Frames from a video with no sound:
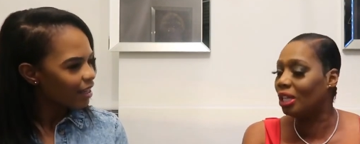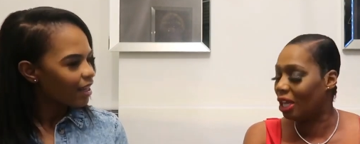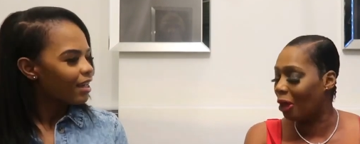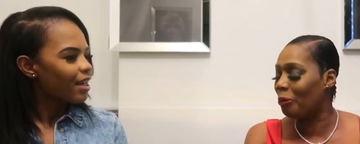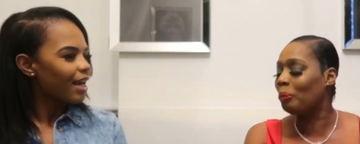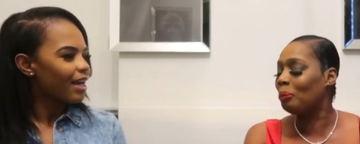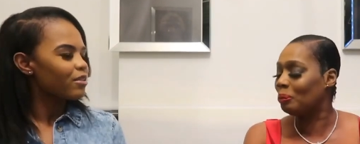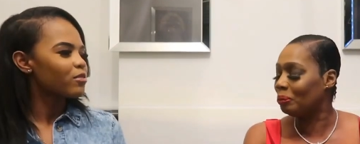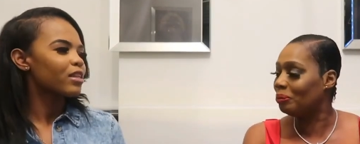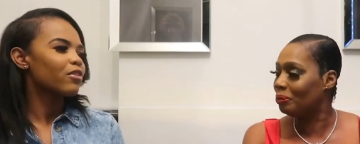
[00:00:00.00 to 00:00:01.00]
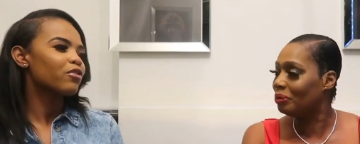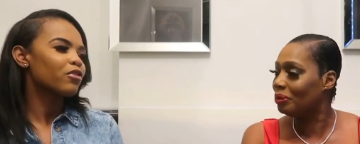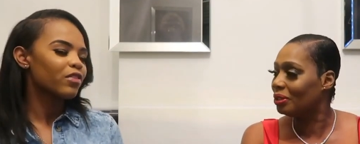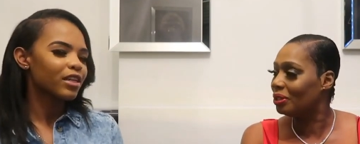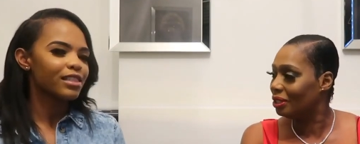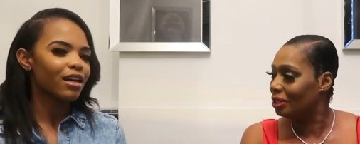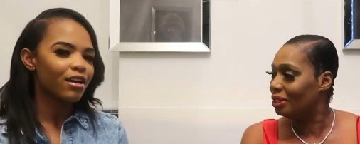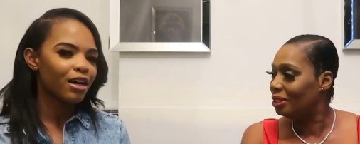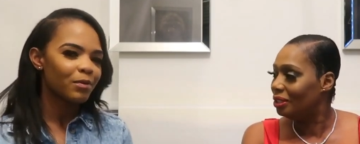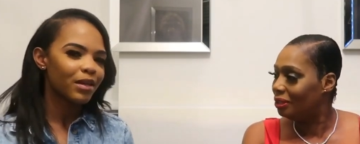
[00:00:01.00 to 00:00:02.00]
Speaker 1: yeah and obviously a few things that are
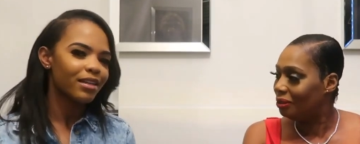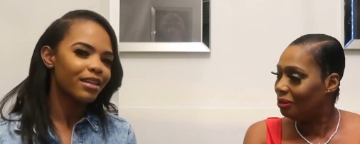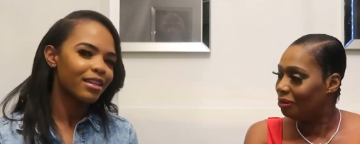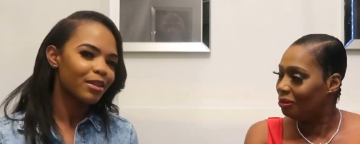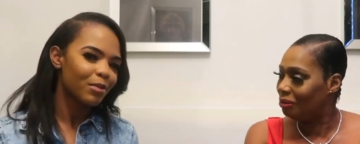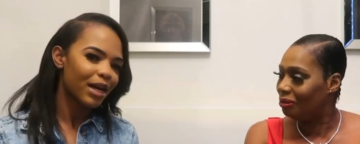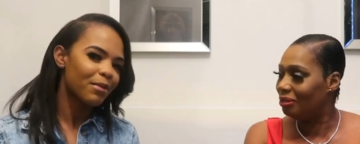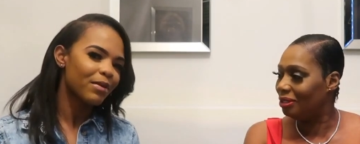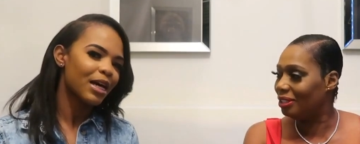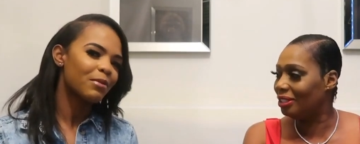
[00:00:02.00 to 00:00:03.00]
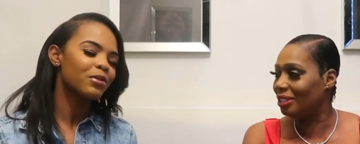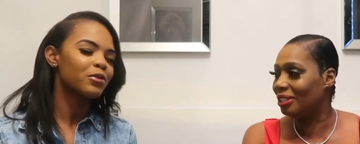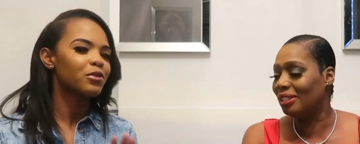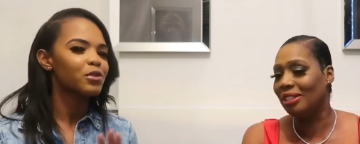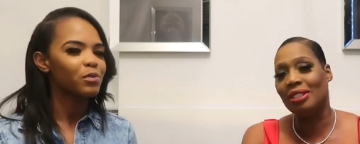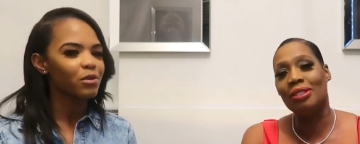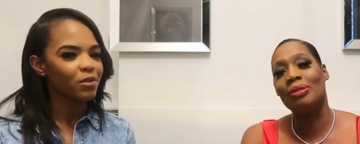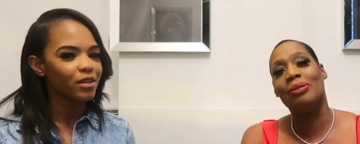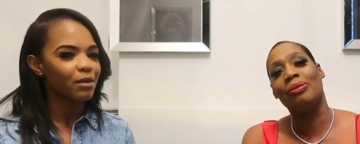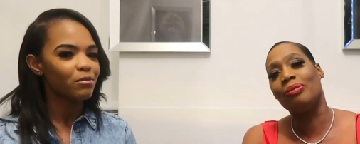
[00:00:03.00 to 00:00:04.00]
coming in the pipeline we don't want to speak
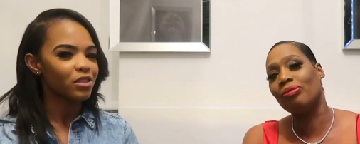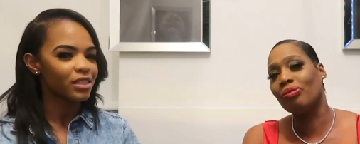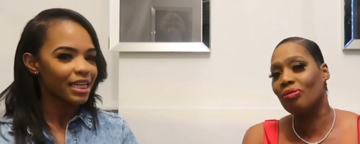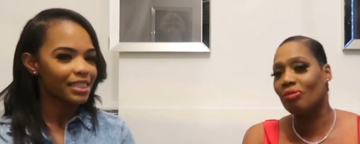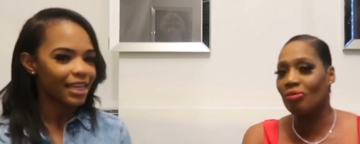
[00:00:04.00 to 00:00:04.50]
on them just as